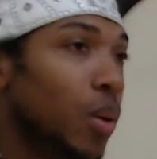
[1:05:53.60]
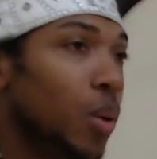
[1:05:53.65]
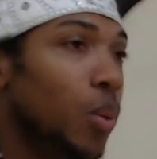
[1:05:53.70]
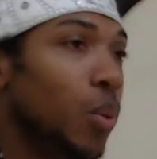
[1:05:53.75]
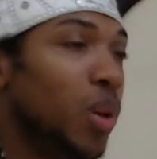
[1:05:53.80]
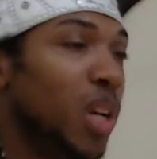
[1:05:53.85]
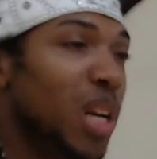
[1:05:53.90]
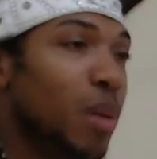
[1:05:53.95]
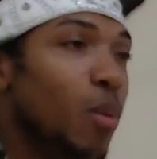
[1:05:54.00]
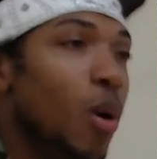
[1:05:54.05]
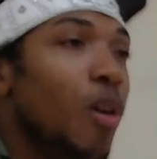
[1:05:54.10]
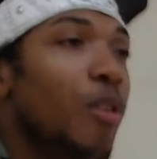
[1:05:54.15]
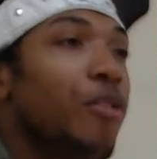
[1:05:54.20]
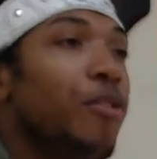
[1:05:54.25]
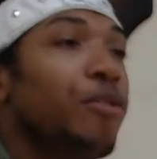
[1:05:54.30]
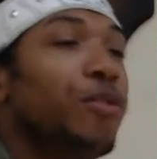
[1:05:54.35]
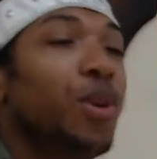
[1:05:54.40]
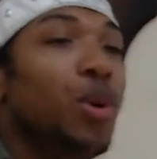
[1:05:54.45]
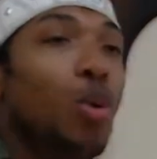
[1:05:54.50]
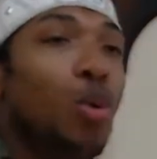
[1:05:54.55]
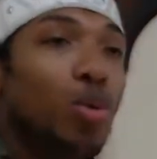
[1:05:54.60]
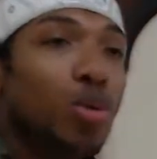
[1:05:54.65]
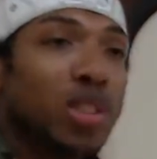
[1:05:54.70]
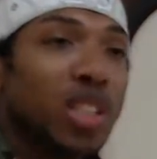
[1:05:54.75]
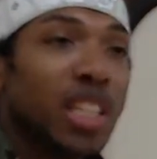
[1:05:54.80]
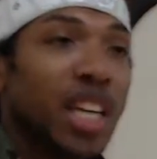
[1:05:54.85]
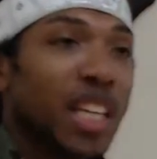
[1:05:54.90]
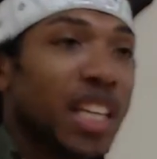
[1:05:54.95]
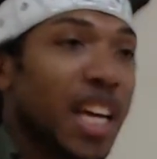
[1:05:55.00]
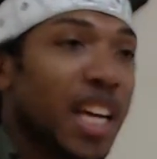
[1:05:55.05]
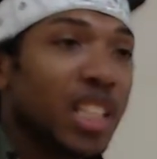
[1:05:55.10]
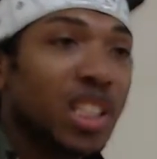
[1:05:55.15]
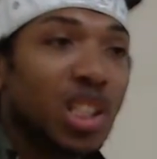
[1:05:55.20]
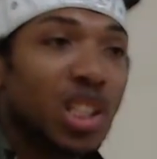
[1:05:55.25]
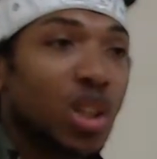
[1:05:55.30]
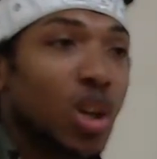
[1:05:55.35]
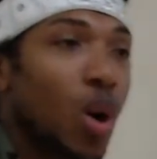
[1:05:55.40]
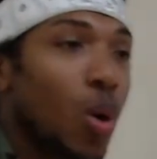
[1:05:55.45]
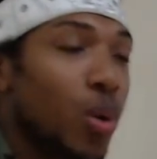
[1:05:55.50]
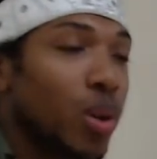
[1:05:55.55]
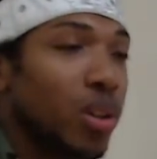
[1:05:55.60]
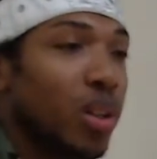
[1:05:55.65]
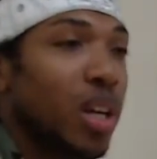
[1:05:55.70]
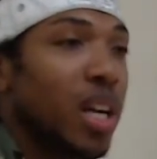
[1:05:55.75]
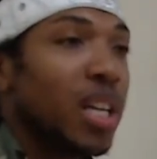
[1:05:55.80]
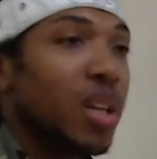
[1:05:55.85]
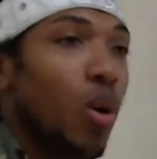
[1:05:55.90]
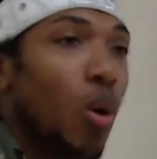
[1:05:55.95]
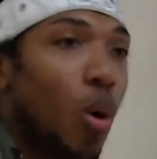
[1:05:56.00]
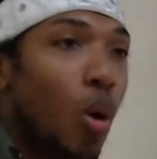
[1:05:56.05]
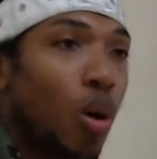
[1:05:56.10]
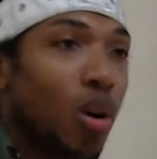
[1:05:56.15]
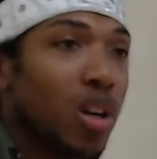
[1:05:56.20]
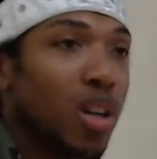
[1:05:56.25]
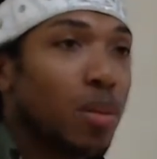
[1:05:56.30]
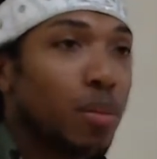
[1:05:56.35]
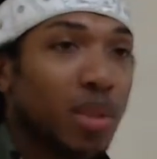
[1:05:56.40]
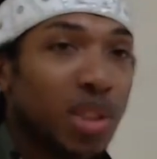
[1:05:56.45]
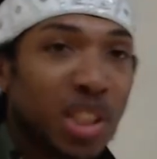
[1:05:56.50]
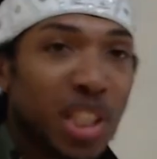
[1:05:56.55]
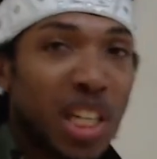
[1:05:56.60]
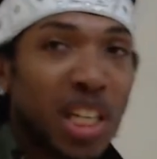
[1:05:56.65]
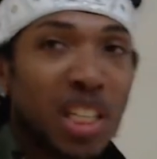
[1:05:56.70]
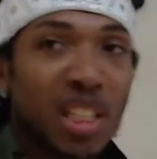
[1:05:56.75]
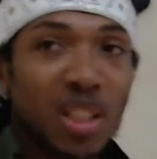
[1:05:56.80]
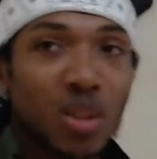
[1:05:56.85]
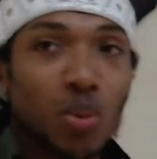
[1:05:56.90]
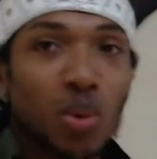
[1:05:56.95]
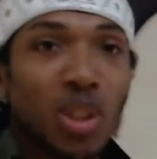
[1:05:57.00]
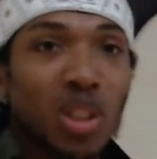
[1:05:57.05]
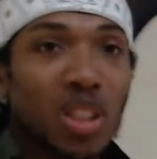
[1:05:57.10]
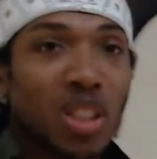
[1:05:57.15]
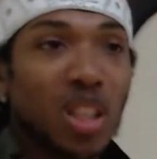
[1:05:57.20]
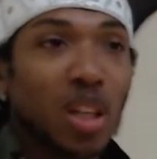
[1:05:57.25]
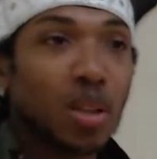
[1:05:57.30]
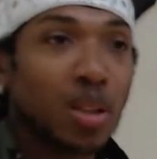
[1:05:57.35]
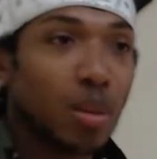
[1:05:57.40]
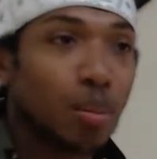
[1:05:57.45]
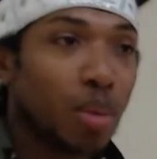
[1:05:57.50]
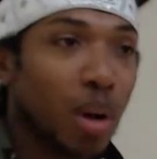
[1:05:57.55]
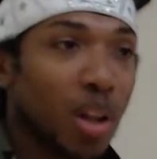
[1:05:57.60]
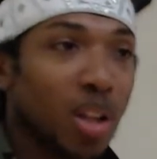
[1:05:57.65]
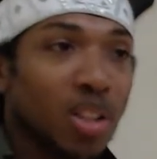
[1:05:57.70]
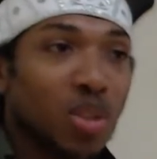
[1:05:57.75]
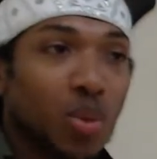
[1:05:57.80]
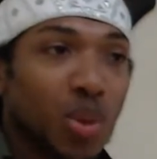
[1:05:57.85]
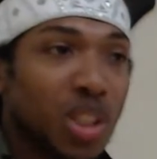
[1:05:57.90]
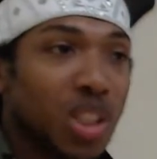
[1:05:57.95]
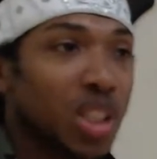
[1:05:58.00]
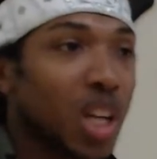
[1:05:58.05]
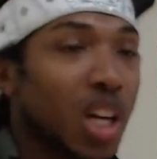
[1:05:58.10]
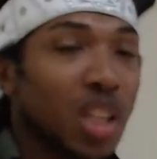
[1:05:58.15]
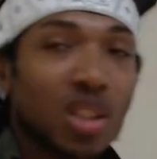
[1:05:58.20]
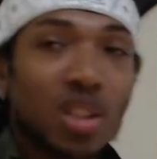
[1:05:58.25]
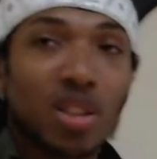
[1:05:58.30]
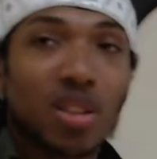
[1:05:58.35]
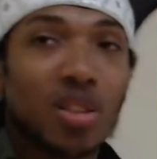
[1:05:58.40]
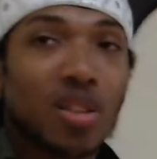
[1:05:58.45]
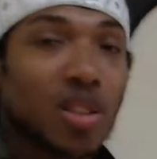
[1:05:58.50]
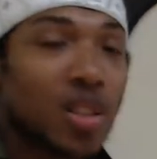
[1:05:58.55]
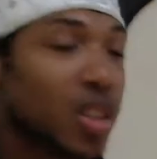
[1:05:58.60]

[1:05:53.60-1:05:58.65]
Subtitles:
We need more fuel to get the engine going in all of the machines, which is the brothers, which is us.